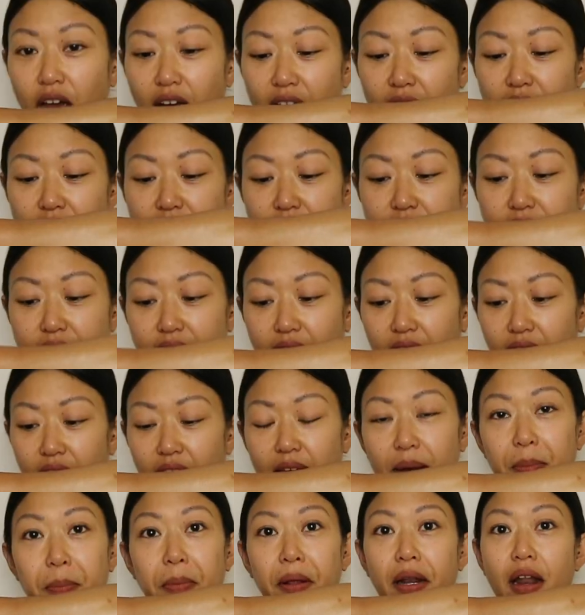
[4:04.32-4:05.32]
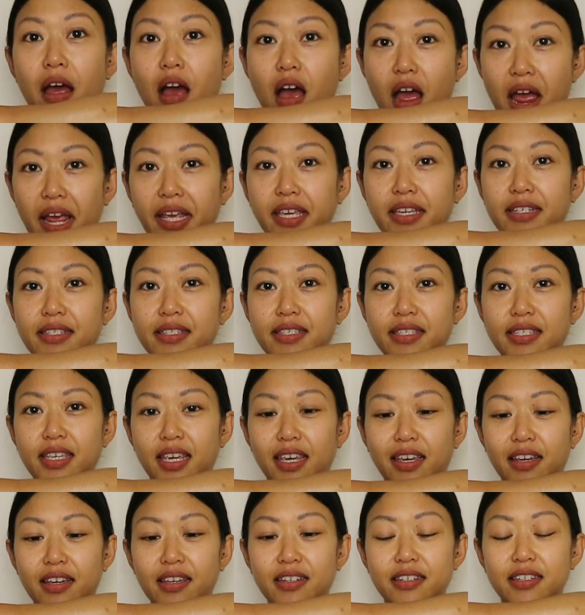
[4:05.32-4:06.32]
can't see it, but I can
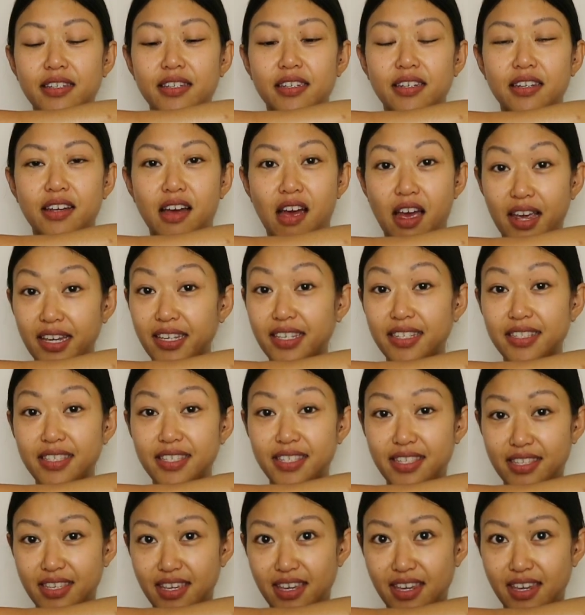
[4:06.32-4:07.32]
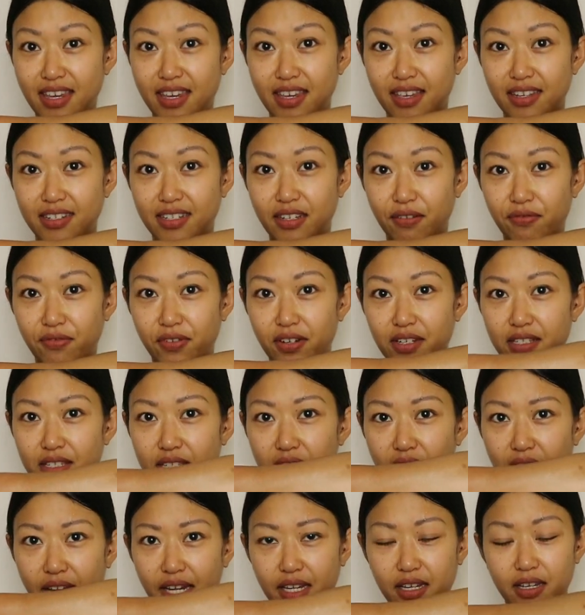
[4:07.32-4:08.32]
see it. I can see a
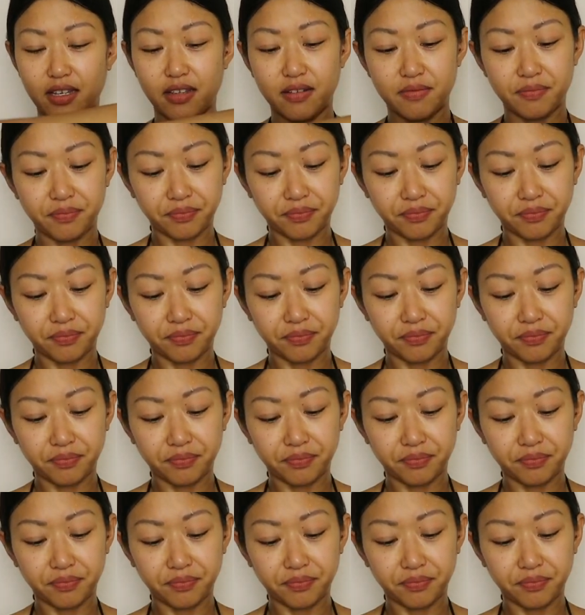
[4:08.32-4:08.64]
difference, like,